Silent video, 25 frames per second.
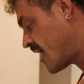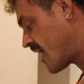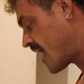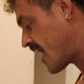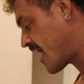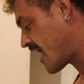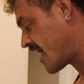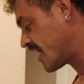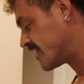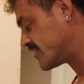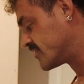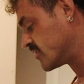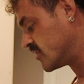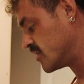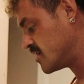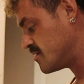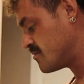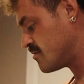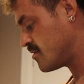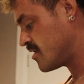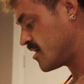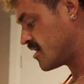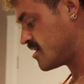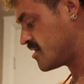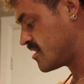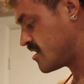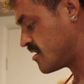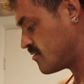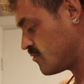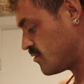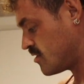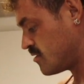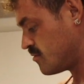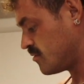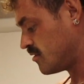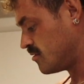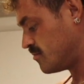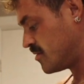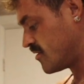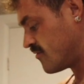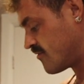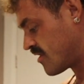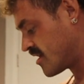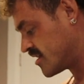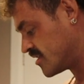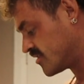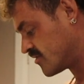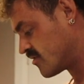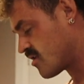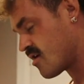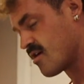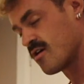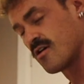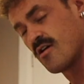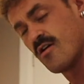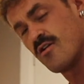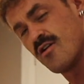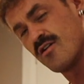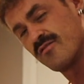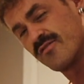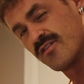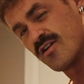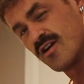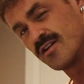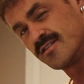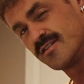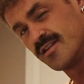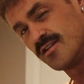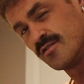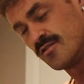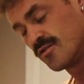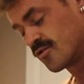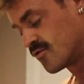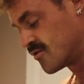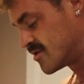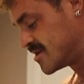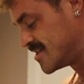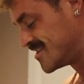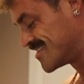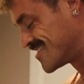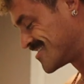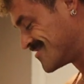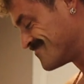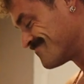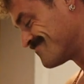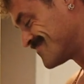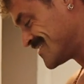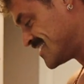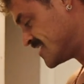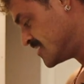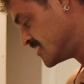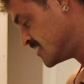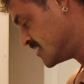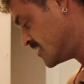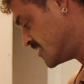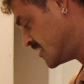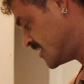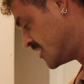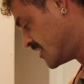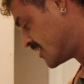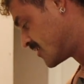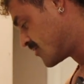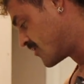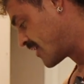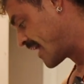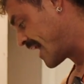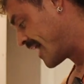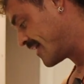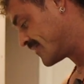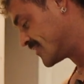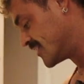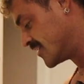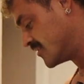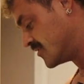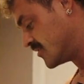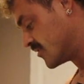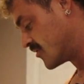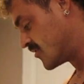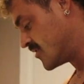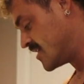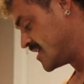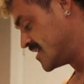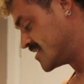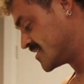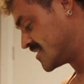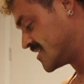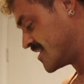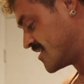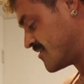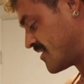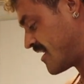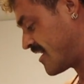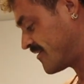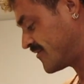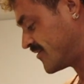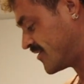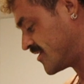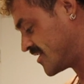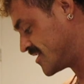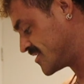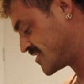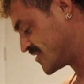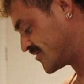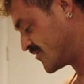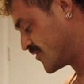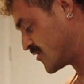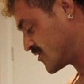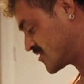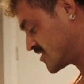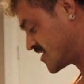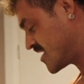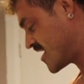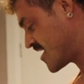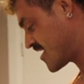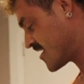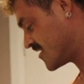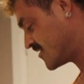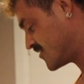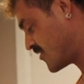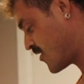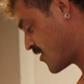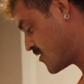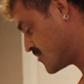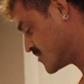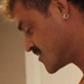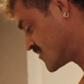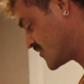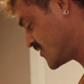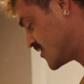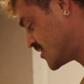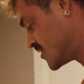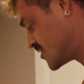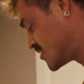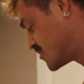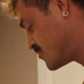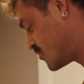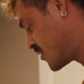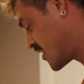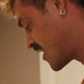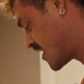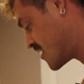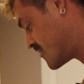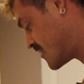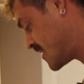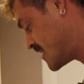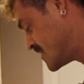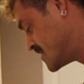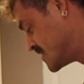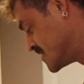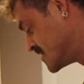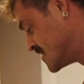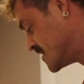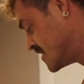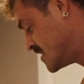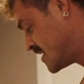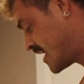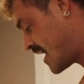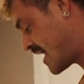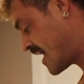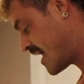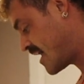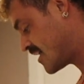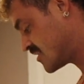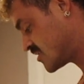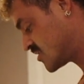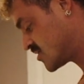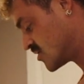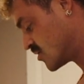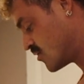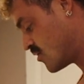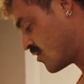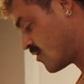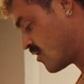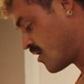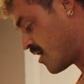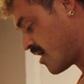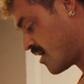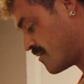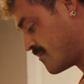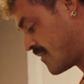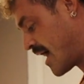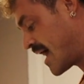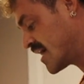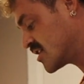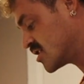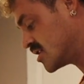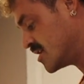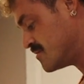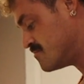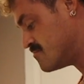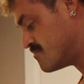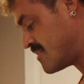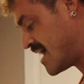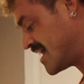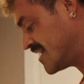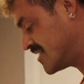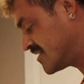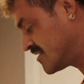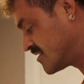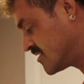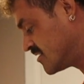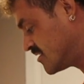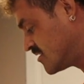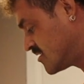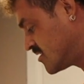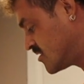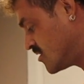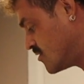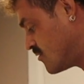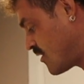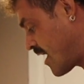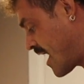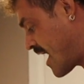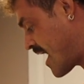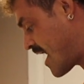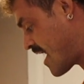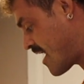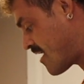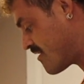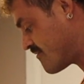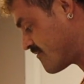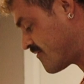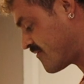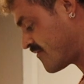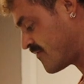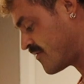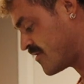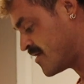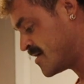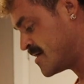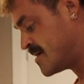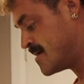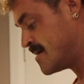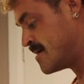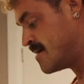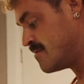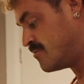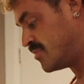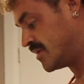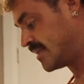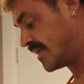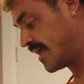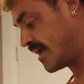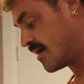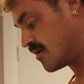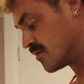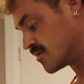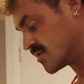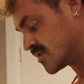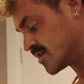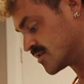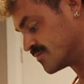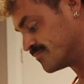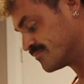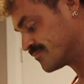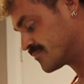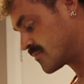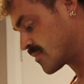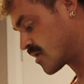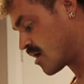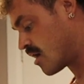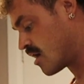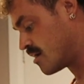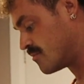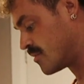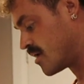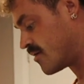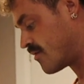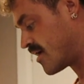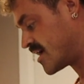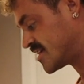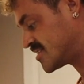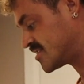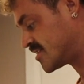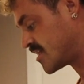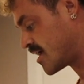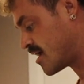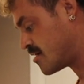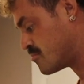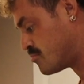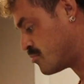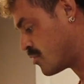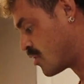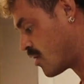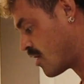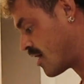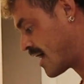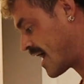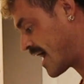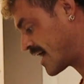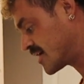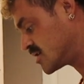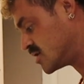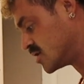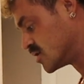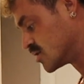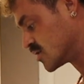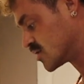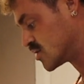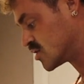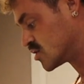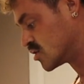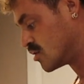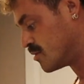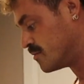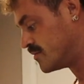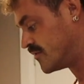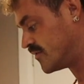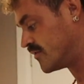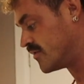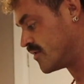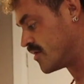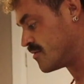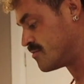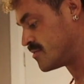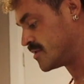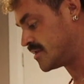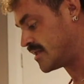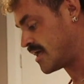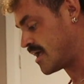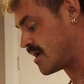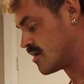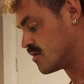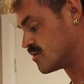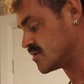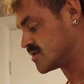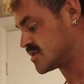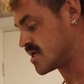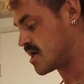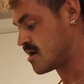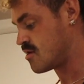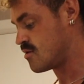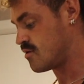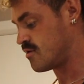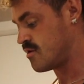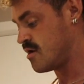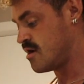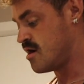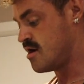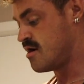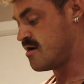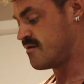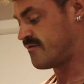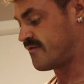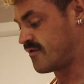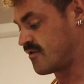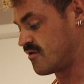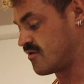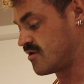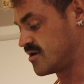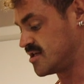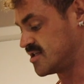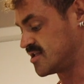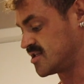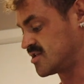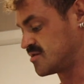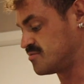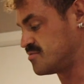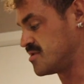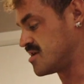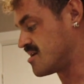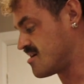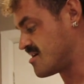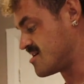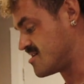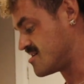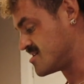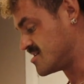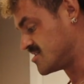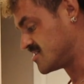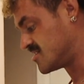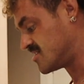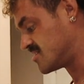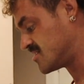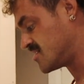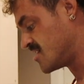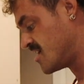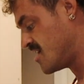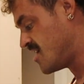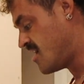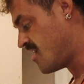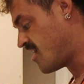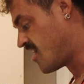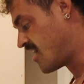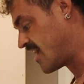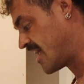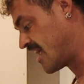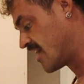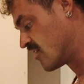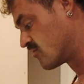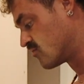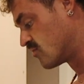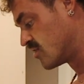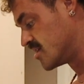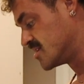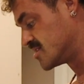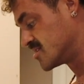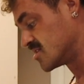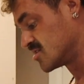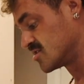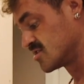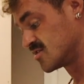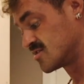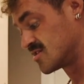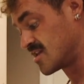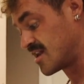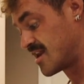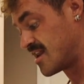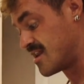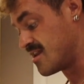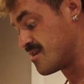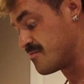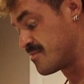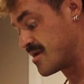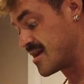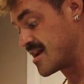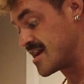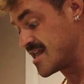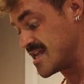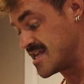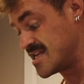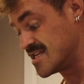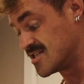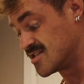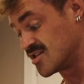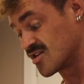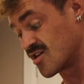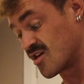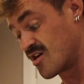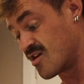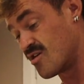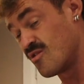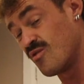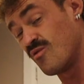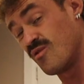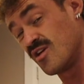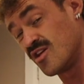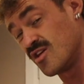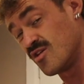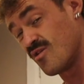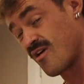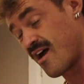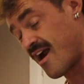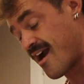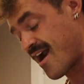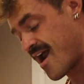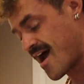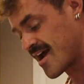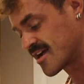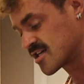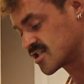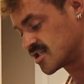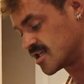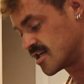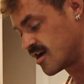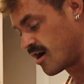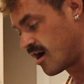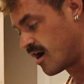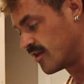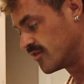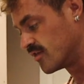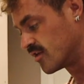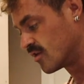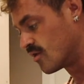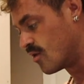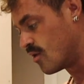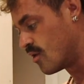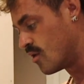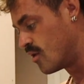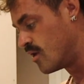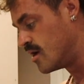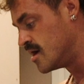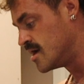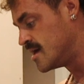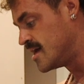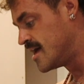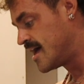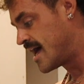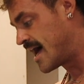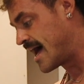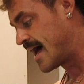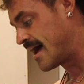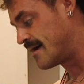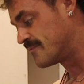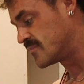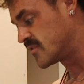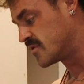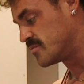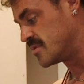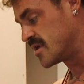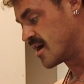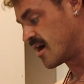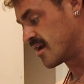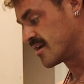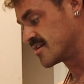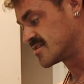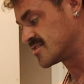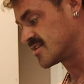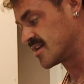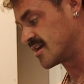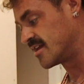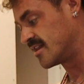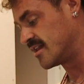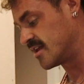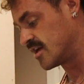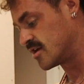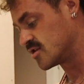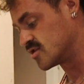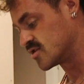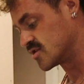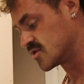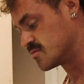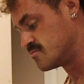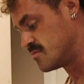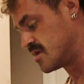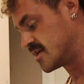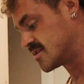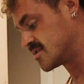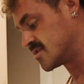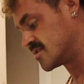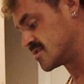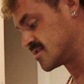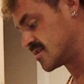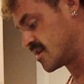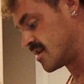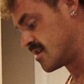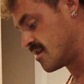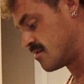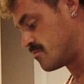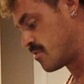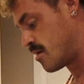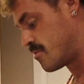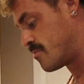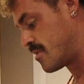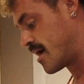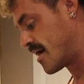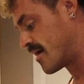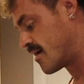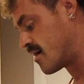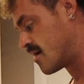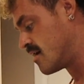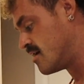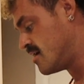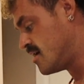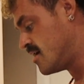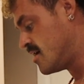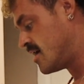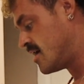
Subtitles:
at a time, and then we will be ready to rock. Oh, I forgot to do the greens. I'm going to have to do the greens now after this, fuck's sake, I thought I was finished. But anyway, so I'm actually meant to have potatoes on my rest day, but I actually just soaked the potatoes out for rice because I think rice is just a little bit easier when you are actually on the go, and to be honest, and I think it just mixes a little bit better